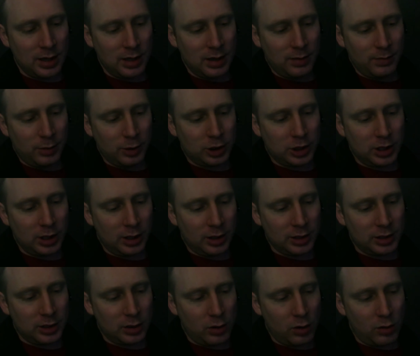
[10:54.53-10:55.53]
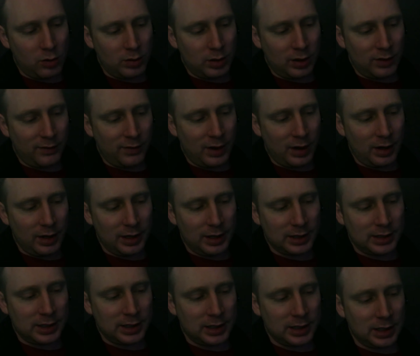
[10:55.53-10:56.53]
but she also owed her very
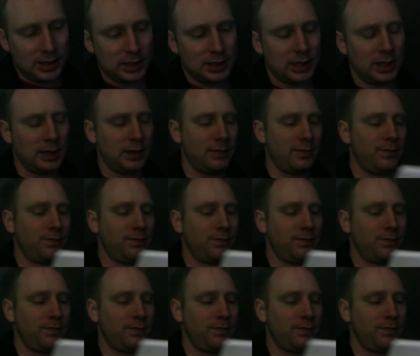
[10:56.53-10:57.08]
existence to him.